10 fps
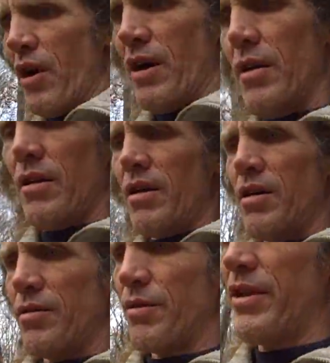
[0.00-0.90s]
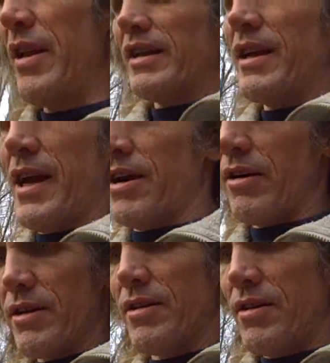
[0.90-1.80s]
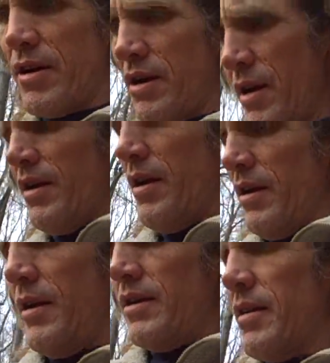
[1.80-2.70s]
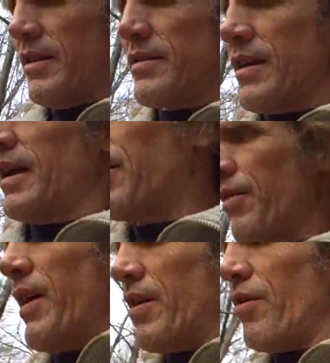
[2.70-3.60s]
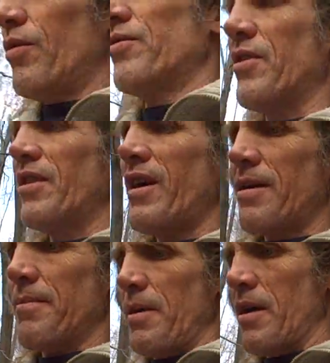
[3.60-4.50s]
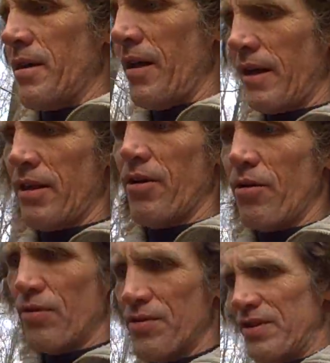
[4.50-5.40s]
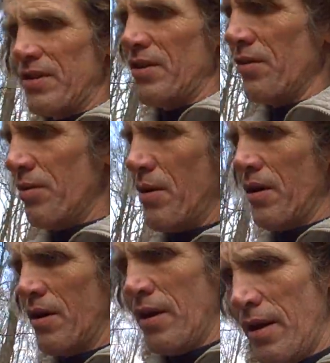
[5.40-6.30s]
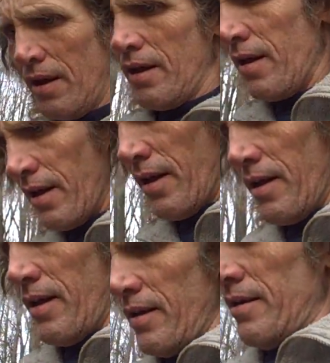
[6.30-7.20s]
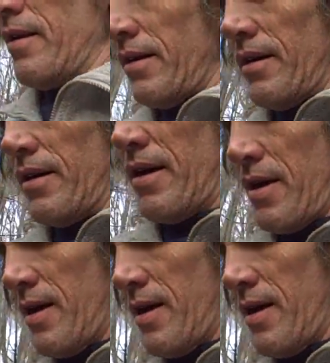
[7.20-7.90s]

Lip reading: well or with any character unless they create holes in them, like the holes in you. And